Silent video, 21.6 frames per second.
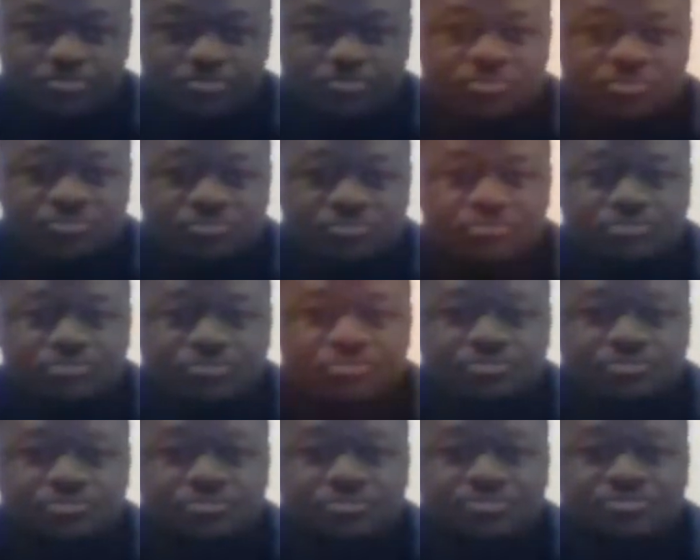
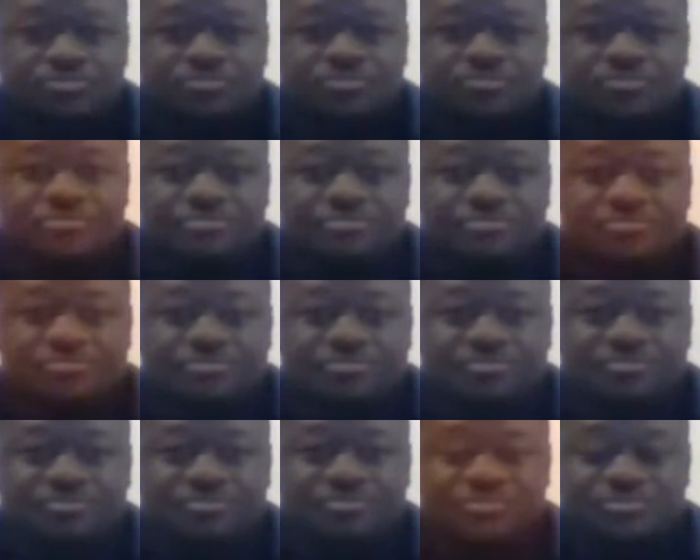
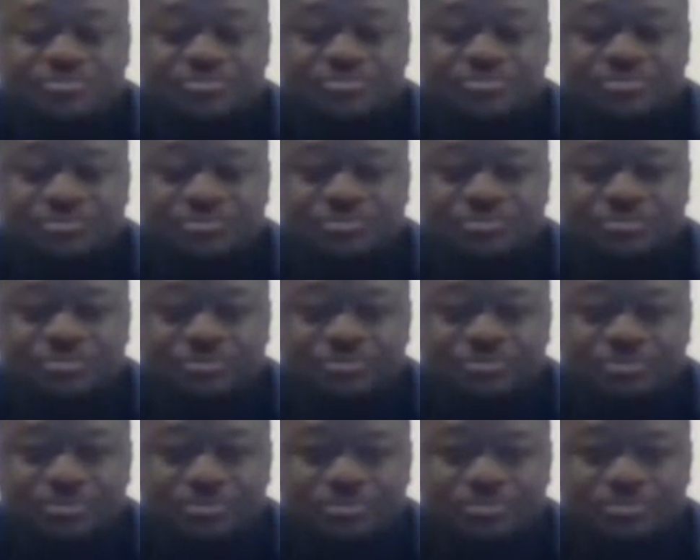
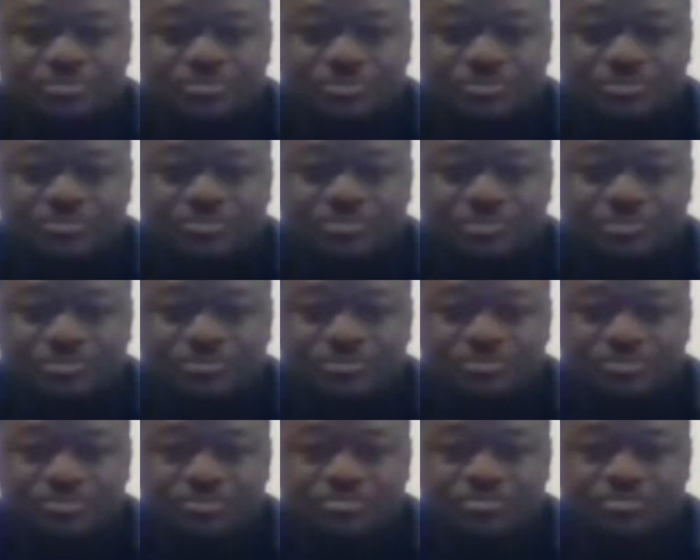
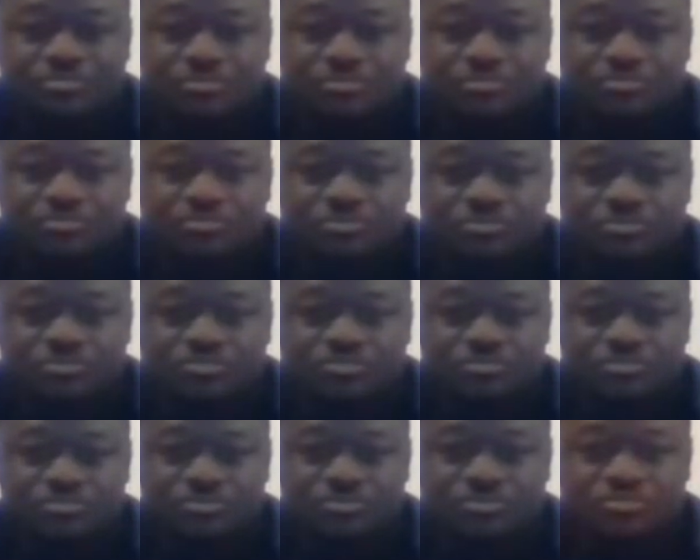
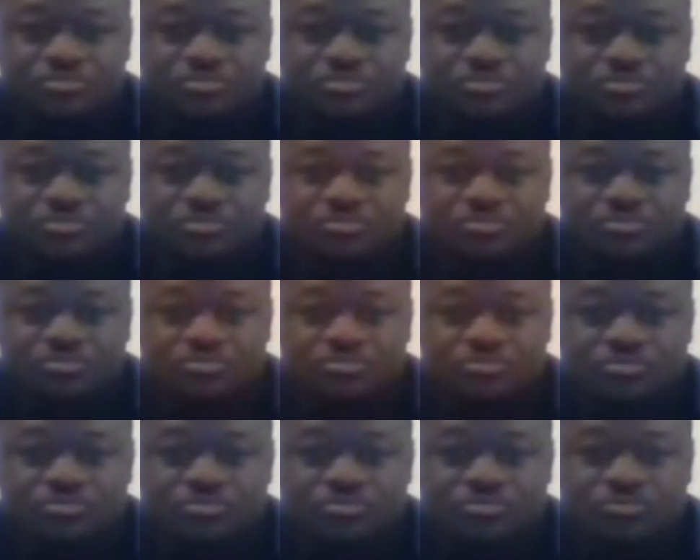
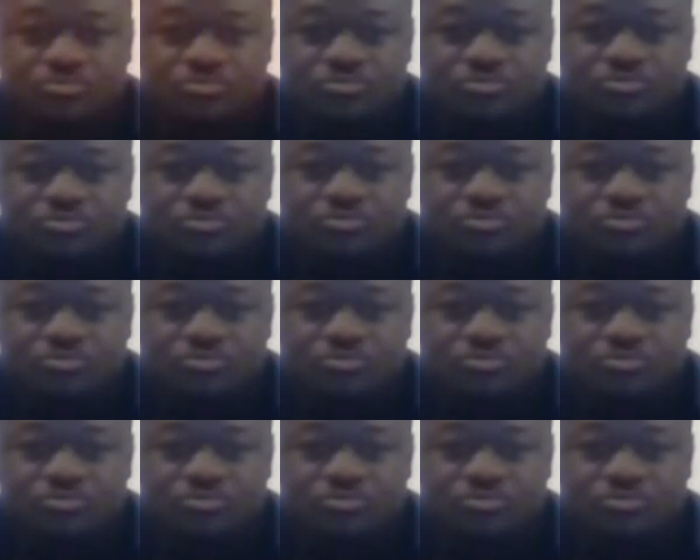The person shown says nothing.